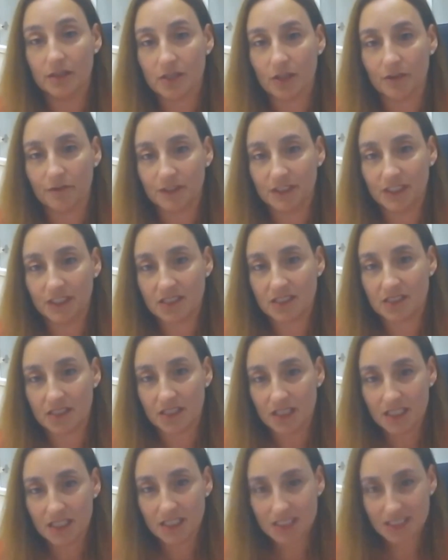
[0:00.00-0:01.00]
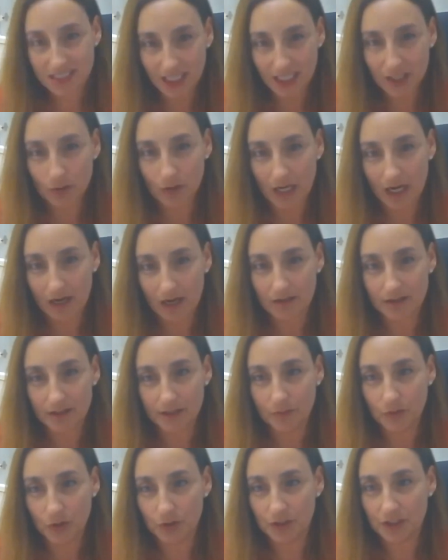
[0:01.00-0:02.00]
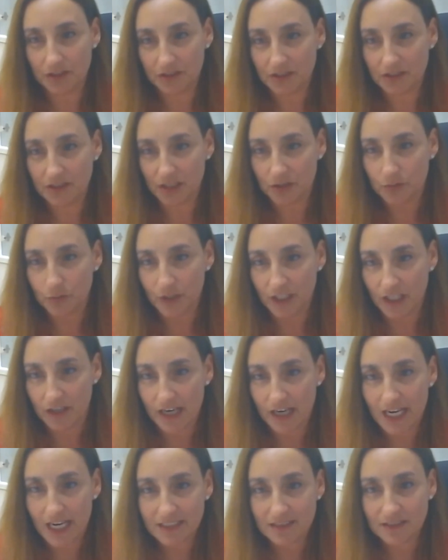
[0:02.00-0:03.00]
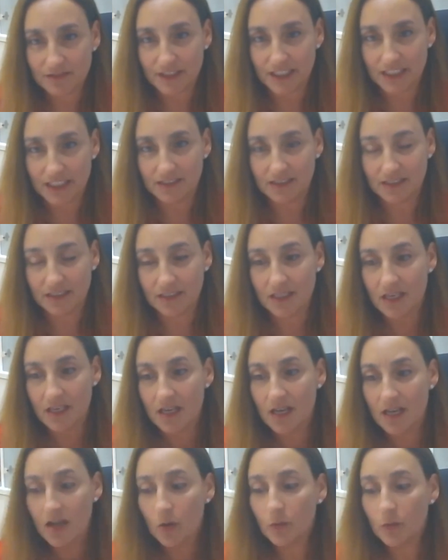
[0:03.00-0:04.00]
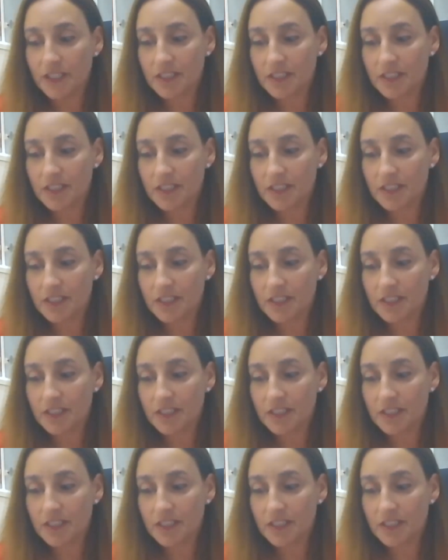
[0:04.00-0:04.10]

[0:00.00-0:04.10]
of this cellular immunity that we are activating, we